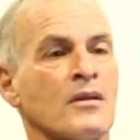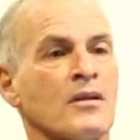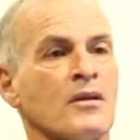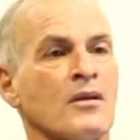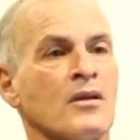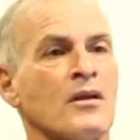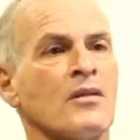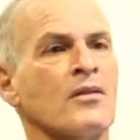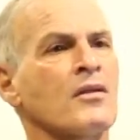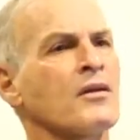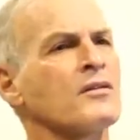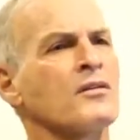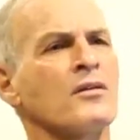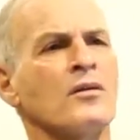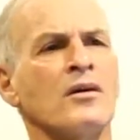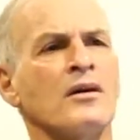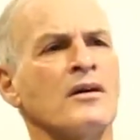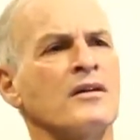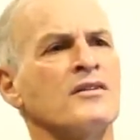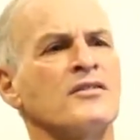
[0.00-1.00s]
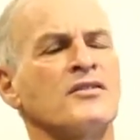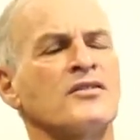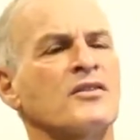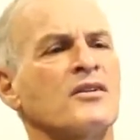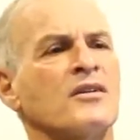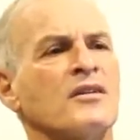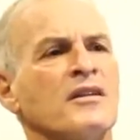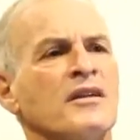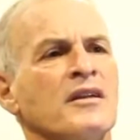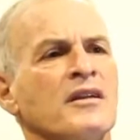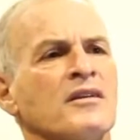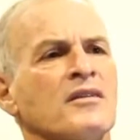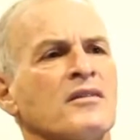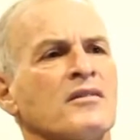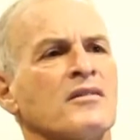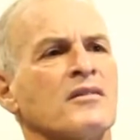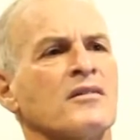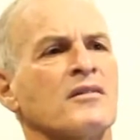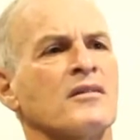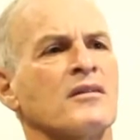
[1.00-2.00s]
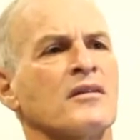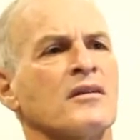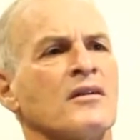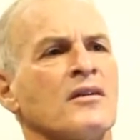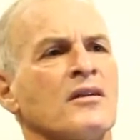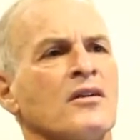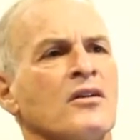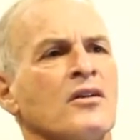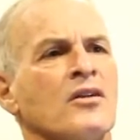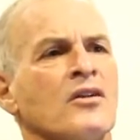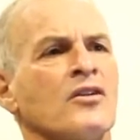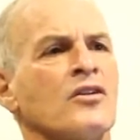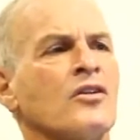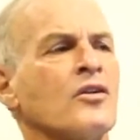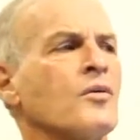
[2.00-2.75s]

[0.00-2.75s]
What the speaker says: The law is clear. You